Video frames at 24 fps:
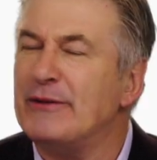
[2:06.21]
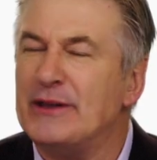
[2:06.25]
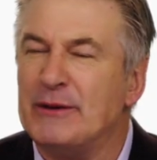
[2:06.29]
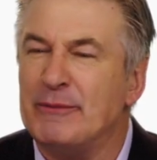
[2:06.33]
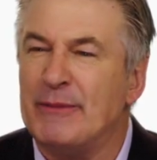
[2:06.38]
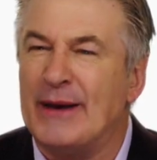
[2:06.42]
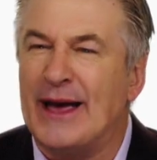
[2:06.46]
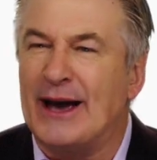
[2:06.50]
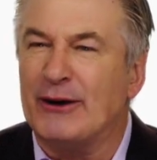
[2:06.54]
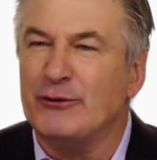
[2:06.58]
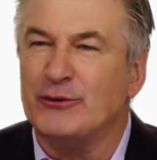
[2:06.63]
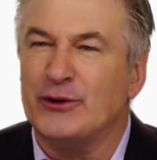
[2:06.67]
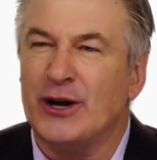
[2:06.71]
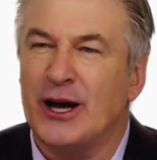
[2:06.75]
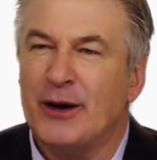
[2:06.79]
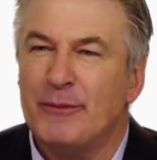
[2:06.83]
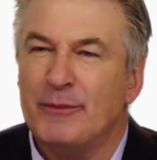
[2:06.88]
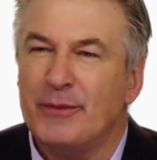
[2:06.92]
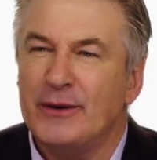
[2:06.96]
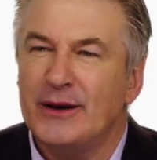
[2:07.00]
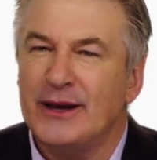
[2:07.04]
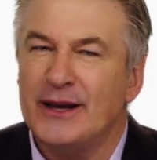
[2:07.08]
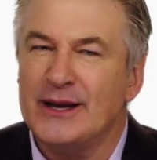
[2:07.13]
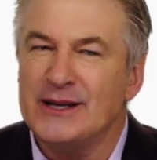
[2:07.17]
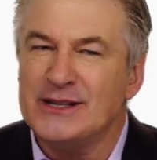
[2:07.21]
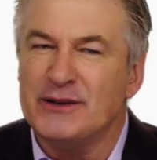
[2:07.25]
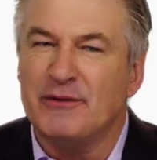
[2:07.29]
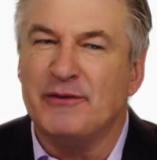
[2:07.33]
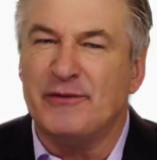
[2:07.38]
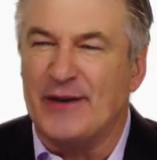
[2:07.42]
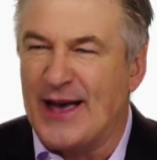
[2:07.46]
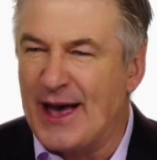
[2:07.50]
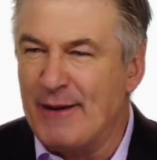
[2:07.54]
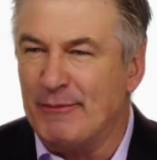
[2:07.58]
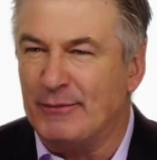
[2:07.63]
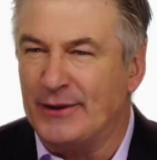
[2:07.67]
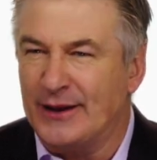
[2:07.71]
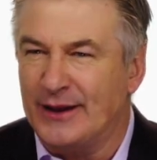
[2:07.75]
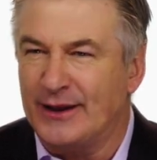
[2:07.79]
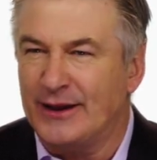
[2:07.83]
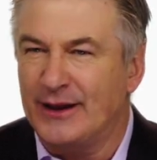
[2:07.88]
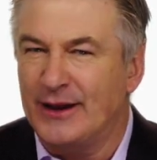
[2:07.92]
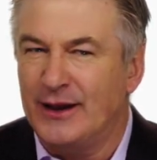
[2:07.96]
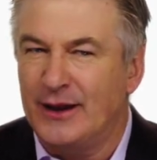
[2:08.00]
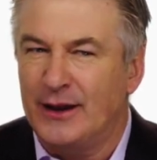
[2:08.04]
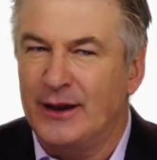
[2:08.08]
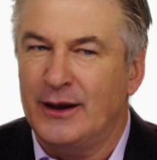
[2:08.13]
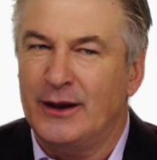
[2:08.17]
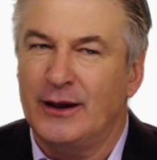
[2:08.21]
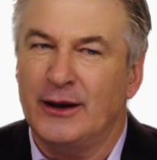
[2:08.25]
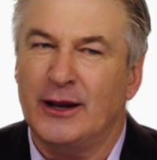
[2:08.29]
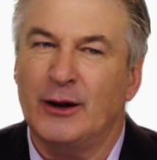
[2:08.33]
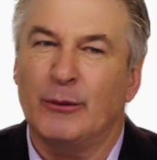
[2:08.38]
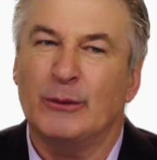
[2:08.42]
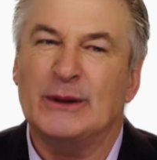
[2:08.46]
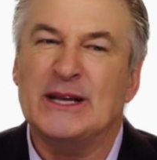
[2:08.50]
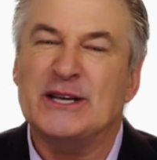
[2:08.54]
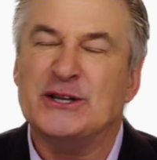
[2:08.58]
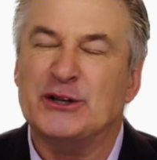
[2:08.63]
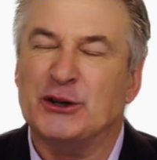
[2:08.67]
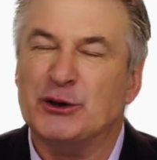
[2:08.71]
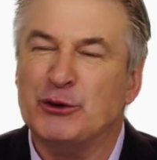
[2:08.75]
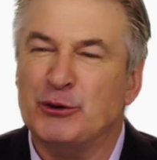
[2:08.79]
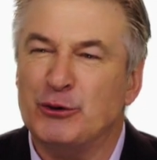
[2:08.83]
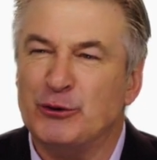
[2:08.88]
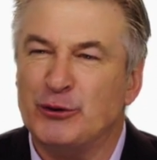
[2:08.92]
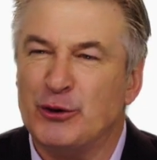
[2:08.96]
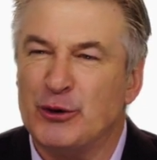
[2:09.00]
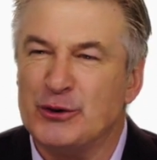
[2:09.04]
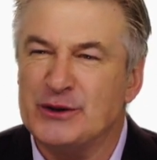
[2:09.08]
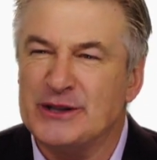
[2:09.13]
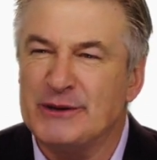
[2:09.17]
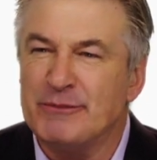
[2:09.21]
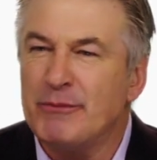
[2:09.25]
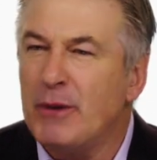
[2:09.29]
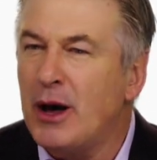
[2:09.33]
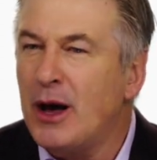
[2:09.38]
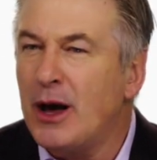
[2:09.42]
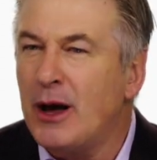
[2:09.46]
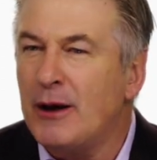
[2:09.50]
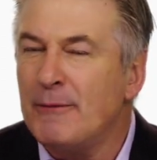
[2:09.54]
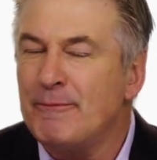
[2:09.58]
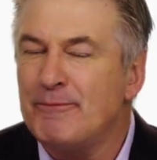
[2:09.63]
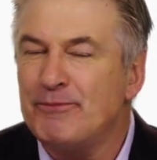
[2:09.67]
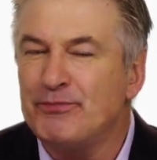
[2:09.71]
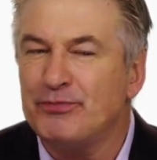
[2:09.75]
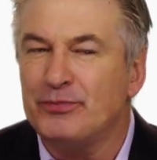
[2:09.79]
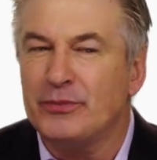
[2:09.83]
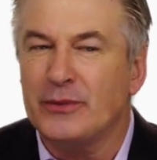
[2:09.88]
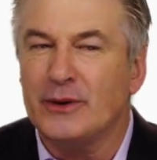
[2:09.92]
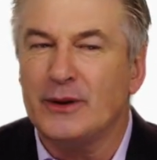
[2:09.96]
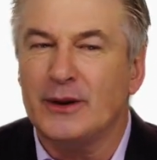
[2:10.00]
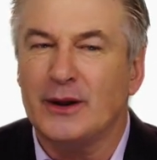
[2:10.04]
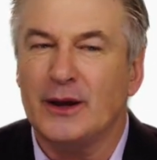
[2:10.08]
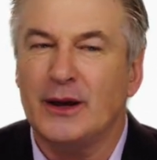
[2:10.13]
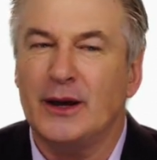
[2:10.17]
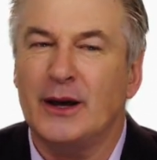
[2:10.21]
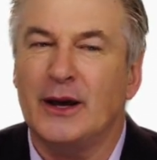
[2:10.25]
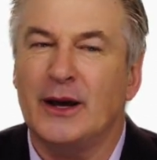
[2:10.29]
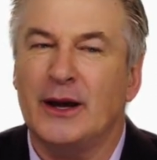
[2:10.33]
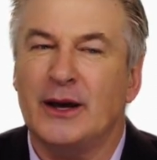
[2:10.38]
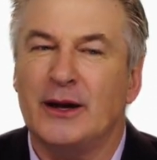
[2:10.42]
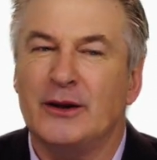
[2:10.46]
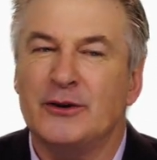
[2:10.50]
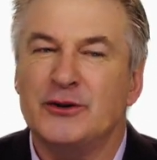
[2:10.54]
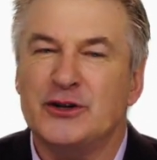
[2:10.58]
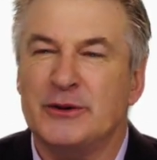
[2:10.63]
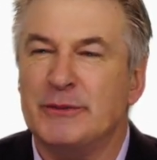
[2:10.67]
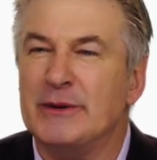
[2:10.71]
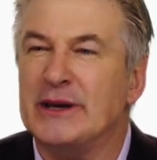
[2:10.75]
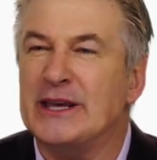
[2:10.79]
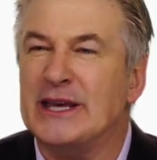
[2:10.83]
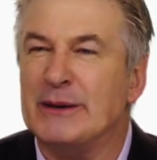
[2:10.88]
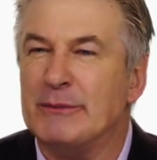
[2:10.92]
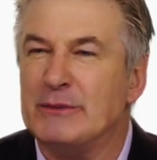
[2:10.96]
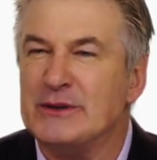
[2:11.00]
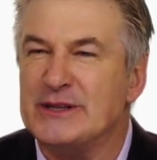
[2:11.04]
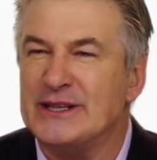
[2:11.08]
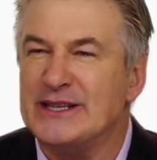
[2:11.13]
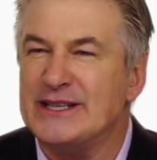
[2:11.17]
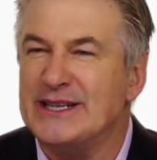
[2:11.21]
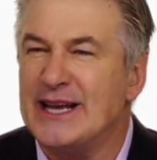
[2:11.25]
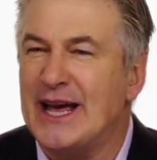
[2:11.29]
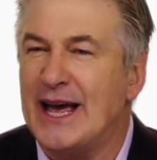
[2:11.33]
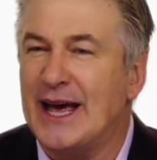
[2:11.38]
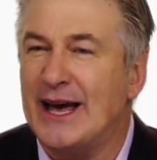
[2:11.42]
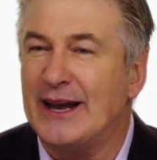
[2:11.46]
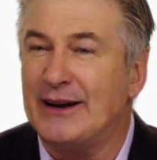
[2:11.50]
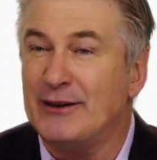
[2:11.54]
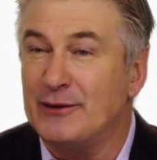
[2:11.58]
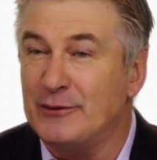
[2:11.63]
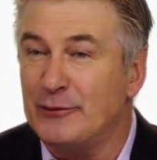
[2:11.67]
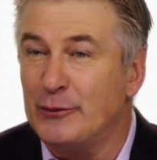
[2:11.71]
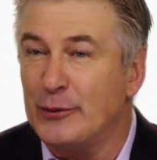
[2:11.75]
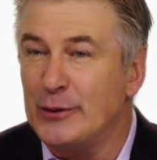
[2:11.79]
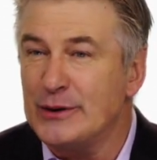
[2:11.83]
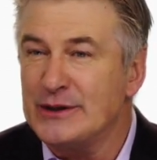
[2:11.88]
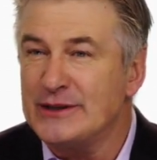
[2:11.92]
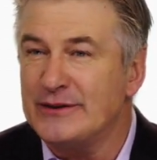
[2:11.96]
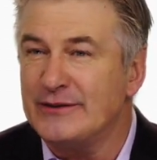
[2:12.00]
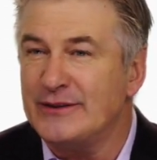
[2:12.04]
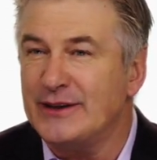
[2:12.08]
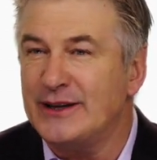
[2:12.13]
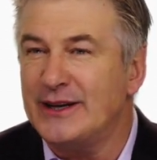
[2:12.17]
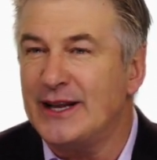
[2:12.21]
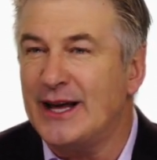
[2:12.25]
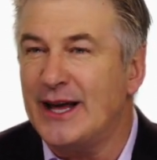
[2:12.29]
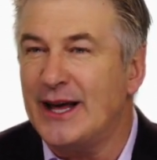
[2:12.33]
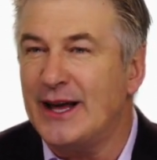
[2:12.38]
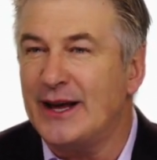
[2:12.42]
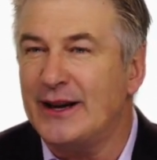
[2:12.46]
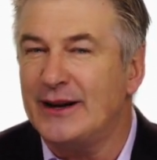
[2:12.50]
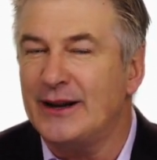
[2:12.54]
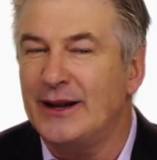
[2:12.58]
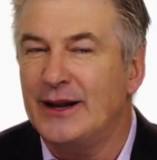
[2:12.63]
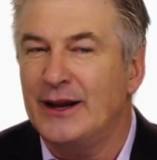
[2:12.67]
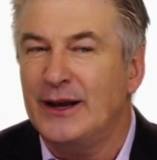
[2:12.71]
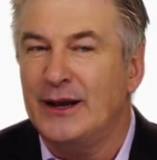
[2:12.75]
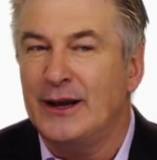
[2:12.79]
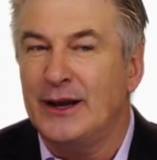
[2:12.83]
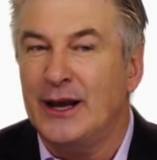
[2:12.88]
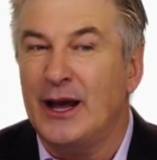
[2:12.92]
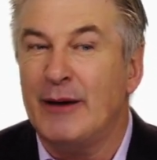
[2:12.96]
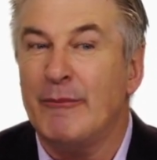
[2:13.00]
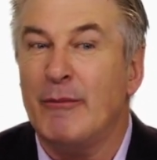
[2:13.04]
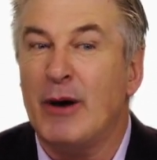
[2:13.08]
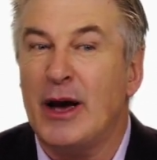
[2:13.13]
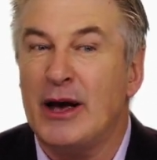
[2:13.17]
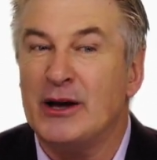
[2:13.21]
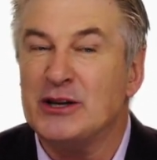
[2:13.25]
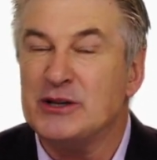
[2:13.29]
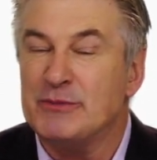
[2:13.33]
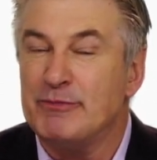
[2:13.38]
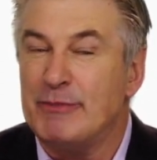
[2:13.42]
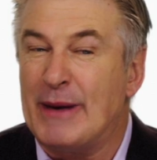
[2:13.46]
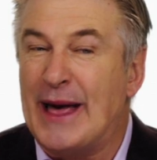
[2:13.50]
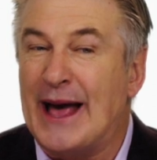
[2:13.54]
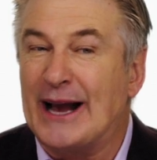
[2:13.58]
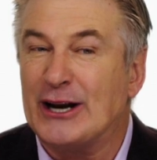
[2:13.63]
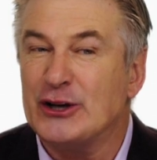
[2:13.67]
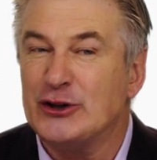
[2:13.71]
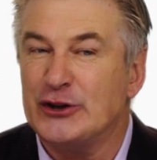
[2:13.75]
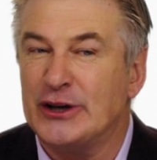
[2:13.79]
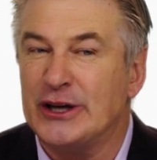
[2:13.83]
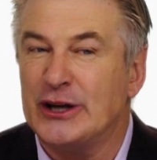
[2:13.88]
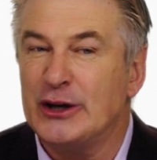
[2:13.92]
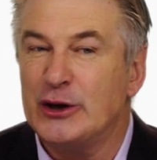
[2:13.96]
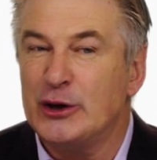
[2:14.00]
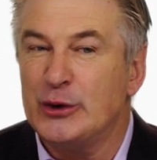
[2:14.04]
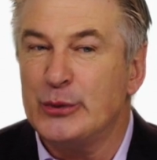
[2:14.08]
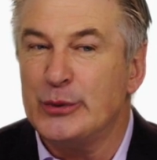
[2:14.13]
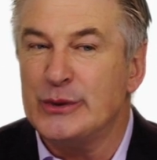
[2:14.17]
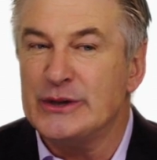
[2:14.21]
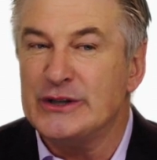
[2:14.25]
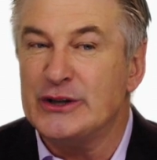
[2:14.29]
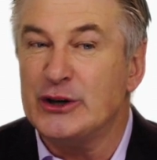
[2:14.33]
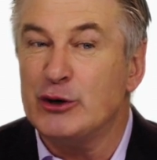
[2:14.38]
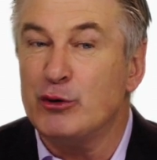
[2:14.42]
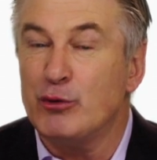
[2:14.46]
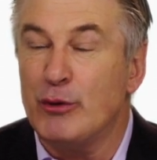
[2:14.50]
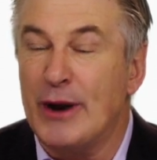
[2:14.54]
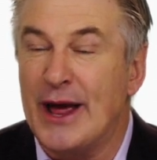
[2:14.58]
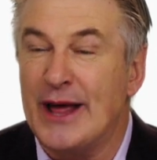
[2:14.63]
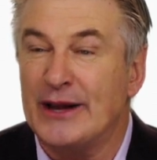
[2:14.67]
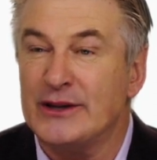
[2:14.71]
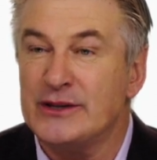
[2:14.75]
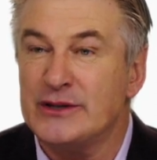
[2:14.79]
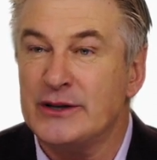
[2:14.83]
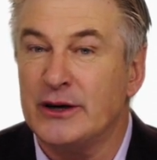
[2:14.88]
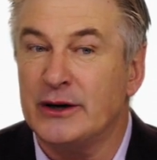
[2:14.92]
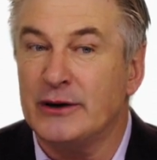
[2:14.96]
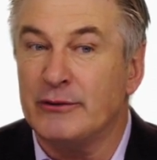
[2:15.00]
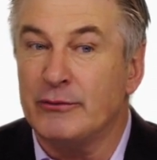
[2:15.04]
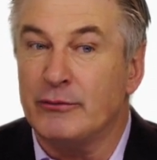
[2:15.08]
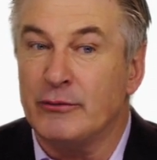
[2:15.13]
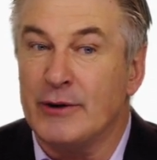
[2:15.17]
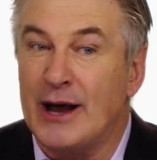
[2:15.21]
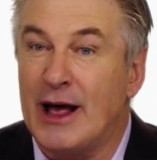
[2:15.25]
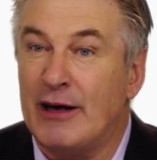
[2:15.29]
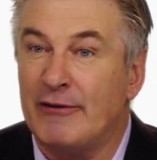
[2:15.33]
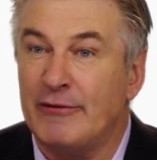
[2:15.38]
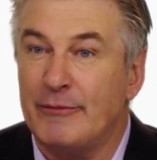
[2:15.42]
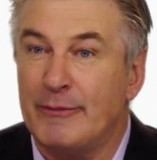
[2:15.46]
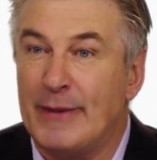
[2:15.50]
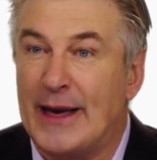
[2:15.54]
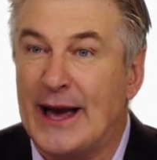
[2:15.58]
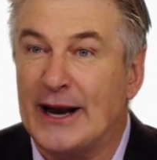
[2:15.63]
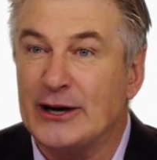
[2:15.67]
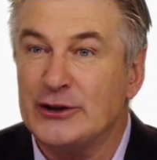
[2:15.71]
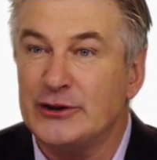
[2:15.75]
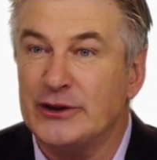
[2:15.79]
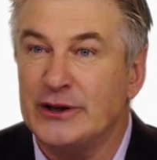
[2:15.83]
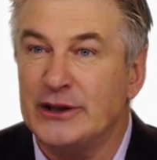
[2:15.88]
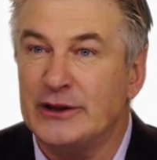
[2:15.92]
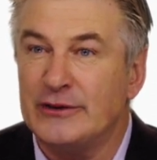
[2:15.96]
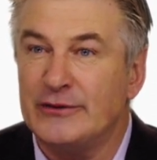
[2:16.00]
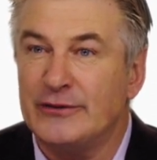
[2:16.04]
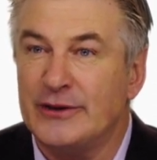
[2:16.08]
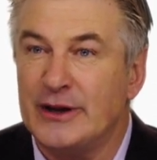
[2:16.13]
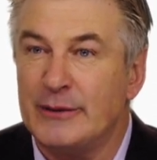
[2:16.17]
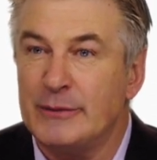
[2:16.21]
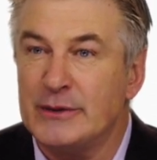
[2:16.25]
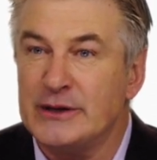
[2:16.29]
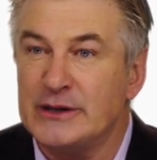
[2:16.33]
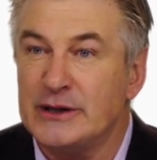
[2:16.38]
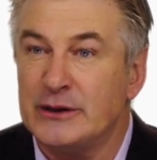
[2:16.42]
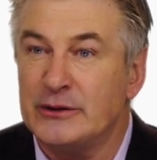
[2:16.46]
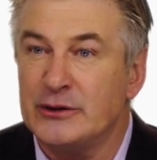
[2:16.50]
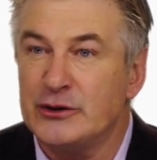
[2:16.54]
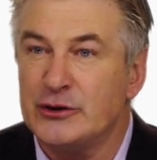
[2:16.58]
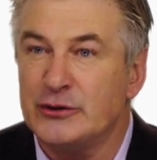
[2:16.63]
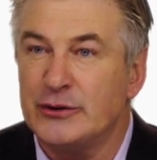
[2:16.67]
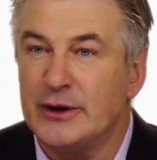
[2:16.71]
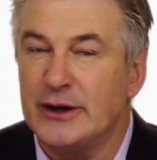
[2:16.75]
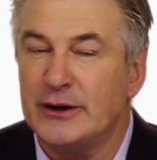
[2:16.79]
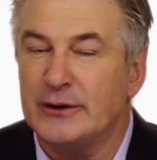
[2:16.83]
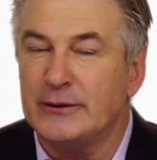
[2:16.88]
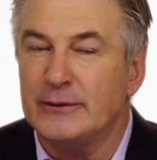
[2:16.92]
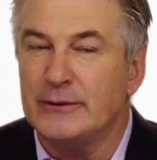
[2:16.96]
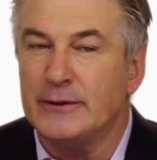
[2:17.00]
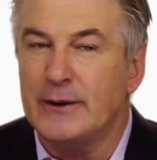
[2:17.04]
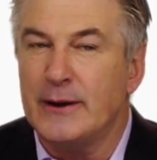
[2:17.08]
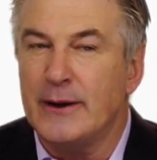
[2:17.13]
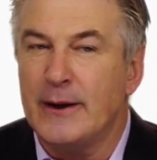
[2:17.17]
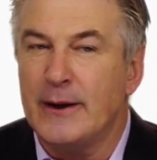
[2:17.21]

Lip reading: the backdrop is a family, you know, Lisa Kudrow's the mom, and Jimmy Kimmel's the dad, or the voice of the dad, and Miles Bakshi, who was the grandson of Ralph Bakshi, the famous illustrator.